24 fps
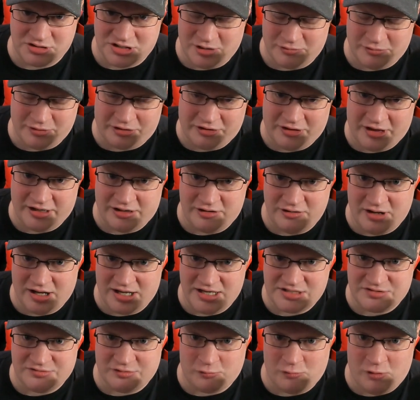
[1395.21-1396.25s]
I want to thank you
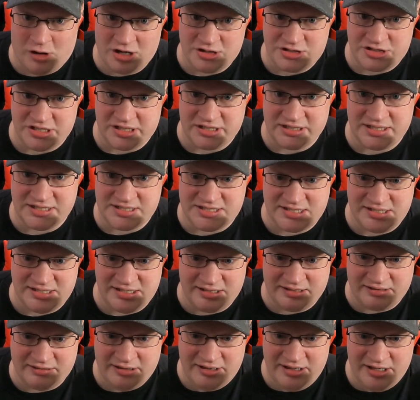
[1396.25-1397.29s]
guys for watching and
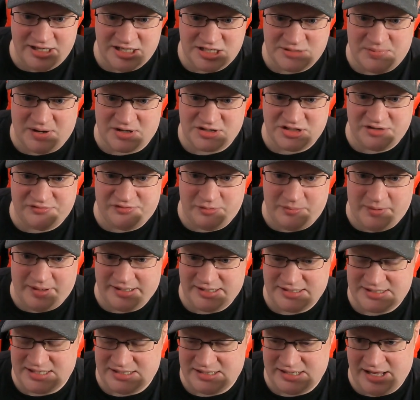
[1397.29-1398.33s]
listening, especially if you made it
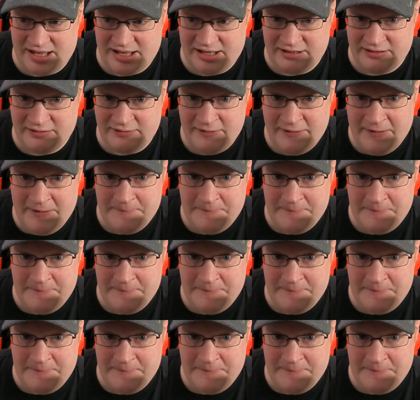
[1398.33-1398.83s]
to the end.